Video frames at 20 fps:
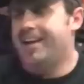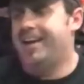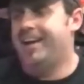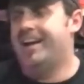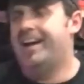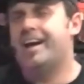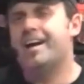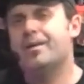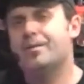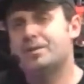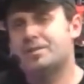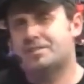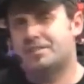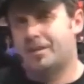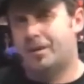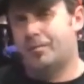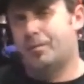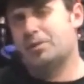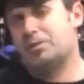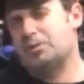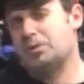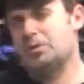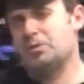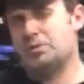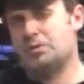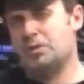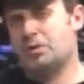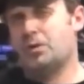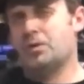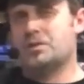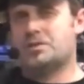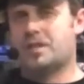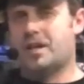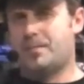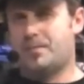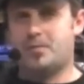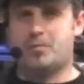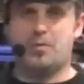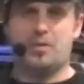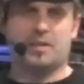And I always tell my students, you know, it's got
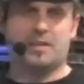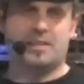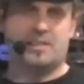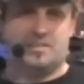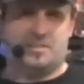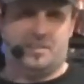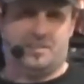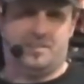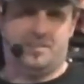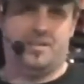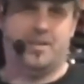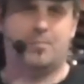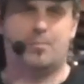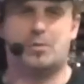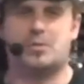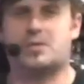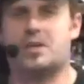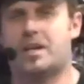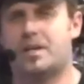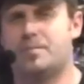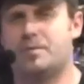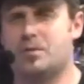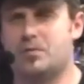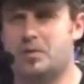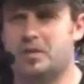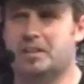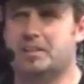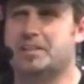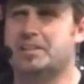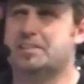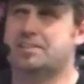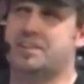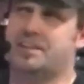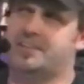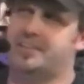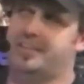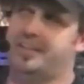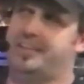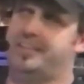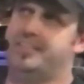to be realistic. The number's got to be
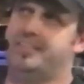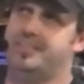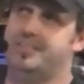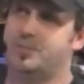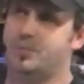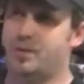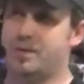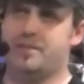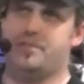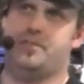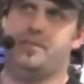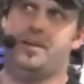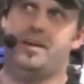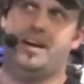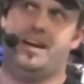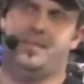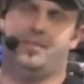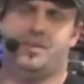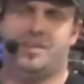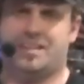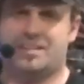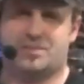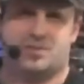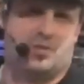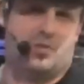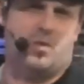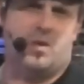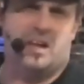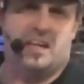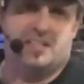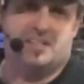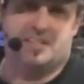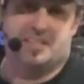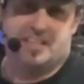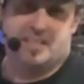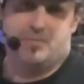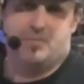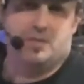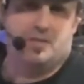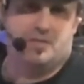realistic. Like 25, wow, that's crazy.
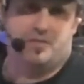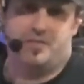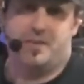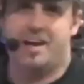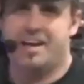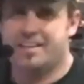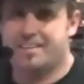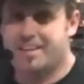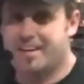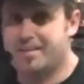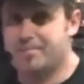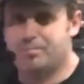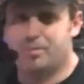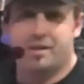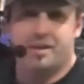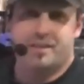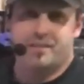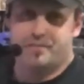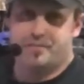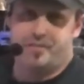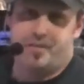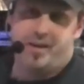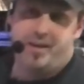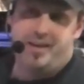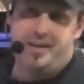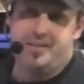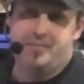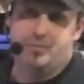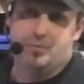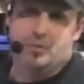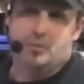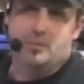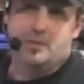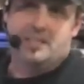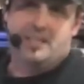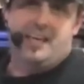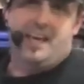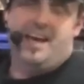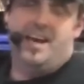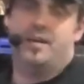Can we divide that by 5? Well, we
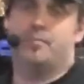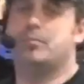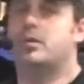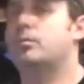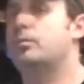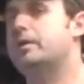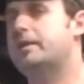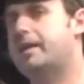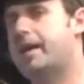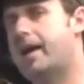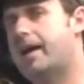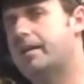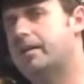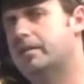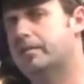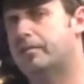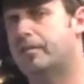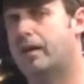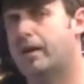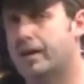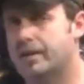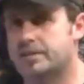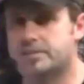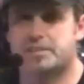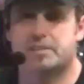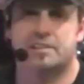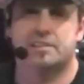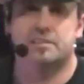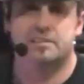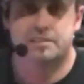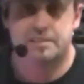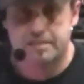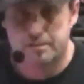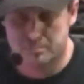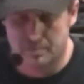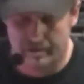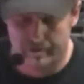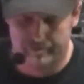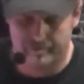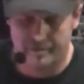can, but we can't divide
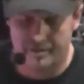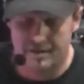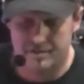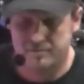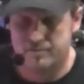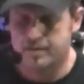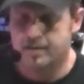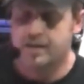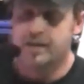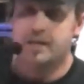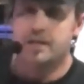16 by 5.